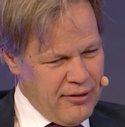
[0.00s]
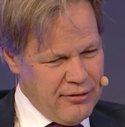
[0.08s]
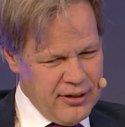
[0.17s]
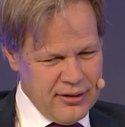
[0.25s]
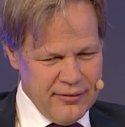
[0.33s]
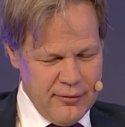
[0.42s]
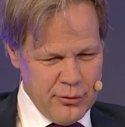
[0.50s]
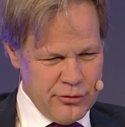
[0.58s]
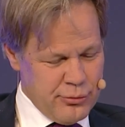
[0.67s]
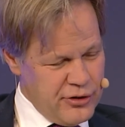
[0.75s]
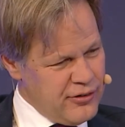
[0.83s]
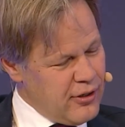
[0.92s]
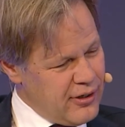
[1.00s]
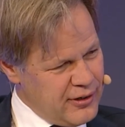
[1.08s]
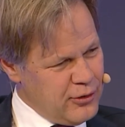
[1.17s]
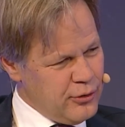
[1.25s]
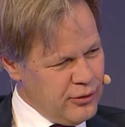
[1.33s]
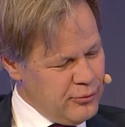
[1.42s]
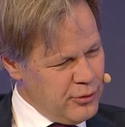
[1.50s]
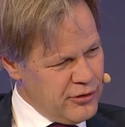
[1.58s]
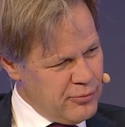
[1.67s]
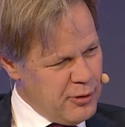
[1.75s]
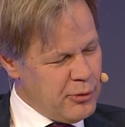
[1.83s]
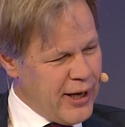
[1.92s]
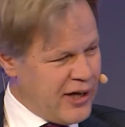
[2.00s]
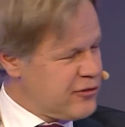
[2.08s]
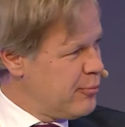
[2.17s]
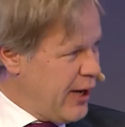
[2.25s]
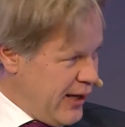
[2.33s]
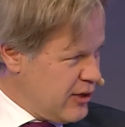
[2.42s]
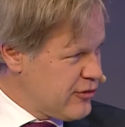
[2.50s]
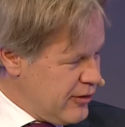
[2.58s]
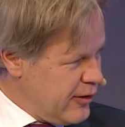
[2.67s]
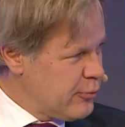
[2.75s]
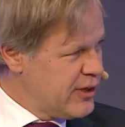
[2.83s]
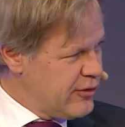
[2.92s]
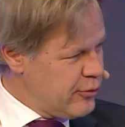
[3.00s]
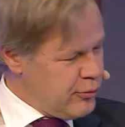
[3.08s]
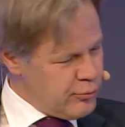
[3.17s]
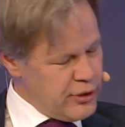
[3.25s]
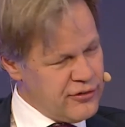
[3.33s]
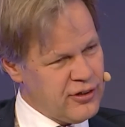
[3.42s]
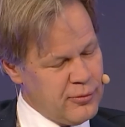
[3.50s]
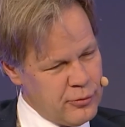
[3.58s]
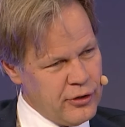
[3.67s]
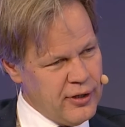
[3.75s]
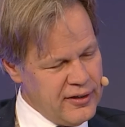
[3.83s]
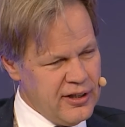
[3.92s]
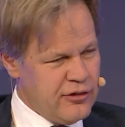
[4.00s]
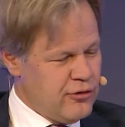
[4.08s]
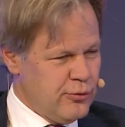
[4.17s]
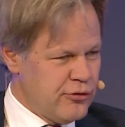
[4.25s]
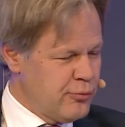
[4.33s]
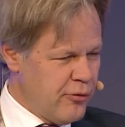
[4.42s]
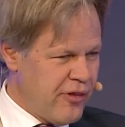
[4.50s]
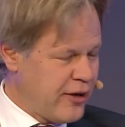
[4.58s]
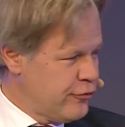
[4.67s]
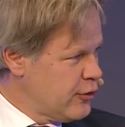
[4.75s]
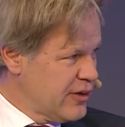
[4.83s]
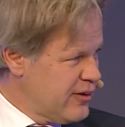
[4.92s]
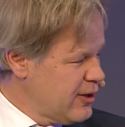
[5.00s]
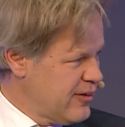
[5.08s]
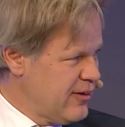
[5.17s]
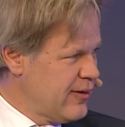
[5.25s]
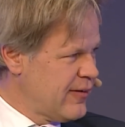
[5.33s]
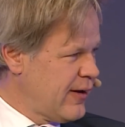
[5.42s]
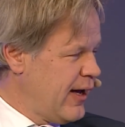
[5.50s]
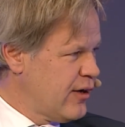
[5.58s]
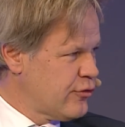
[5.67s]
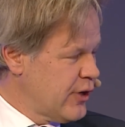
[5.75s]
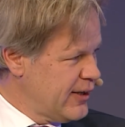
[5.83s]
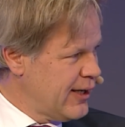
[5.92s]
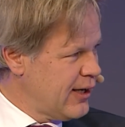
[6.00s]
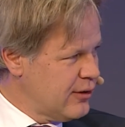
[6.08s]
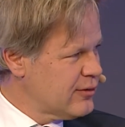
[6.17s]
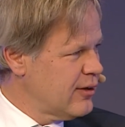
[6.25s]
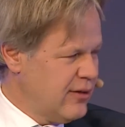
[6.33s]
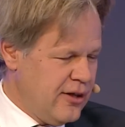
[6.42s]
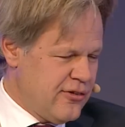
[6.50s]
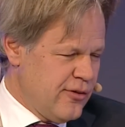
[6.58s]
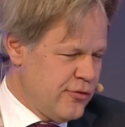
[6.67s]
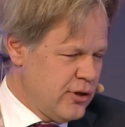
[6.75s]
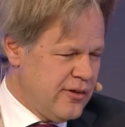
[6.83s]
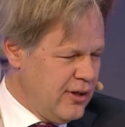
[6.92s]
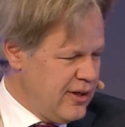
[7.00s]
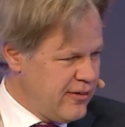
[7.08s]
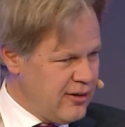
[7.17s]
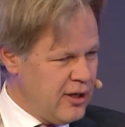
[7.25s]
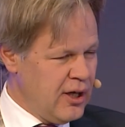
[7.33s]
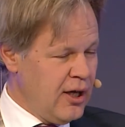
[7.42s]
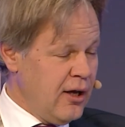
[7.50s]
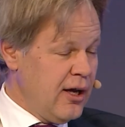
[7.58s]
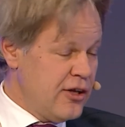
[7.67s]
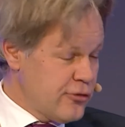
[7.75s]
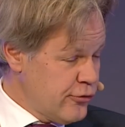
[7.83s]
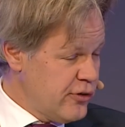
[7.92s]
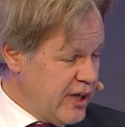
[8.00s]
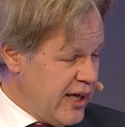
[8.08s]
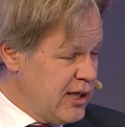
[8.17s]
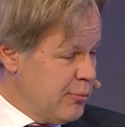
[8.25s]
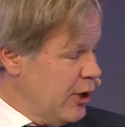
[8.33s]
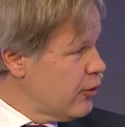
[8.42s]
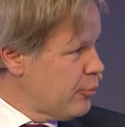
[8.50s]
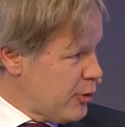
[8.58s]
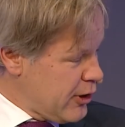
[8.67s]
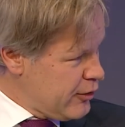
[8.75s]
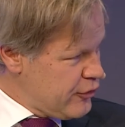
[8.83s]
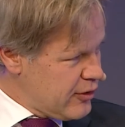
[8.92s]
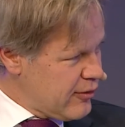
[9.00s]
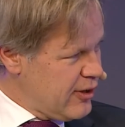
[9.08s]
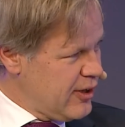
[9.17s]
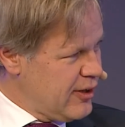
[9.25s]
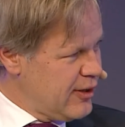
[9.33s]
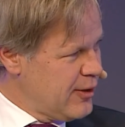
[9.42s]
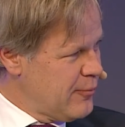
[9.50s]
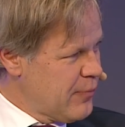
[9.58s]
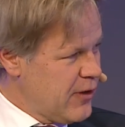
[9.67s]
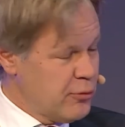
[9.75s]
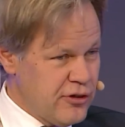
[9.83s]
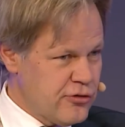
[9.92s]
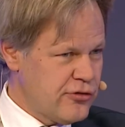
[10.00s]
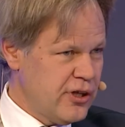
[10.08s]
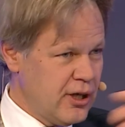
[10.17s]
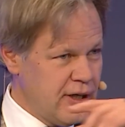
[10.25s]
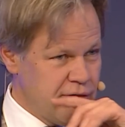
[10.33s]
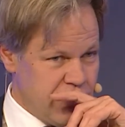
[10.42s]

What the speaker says: think there was a recent article in which people asked banks, are they ready to embrace crypto? And the issue is with that volatility that they have right now. It's the volatility. It's also the AML part of it. It was interesting. I